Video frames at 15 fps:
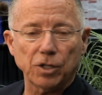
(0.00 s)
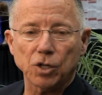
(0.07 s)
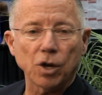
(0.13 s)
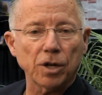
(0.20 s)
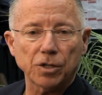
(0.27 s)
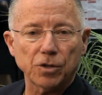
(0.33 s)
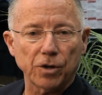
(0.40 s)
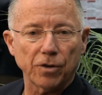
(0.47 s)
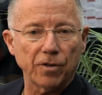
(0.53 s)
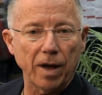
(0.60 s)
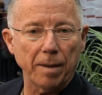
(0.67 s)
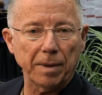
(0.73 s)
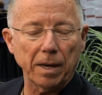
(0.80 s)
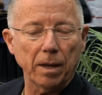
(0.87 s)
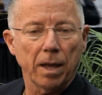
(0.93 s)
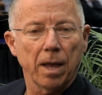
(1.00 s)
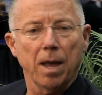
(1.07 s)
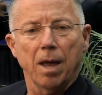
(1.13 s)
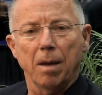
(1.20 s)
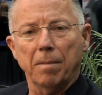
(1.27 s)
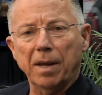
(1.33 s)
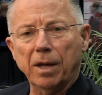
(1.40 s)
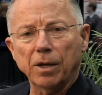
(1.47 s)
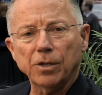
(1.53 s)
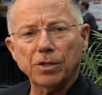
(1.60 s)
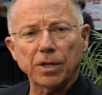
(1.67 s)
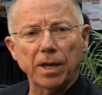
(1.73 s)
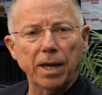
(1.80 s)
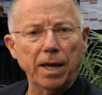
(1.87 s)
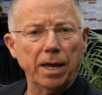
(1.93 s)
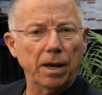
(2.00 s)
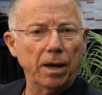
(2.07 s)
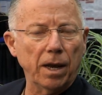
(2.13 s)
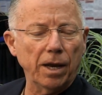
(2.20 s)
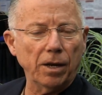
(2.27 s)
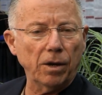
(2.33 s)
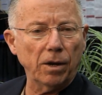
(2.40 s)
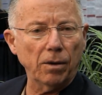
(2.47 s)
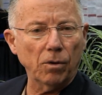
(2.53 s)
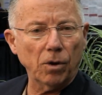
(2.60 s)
It's nausea or vomiting because it, it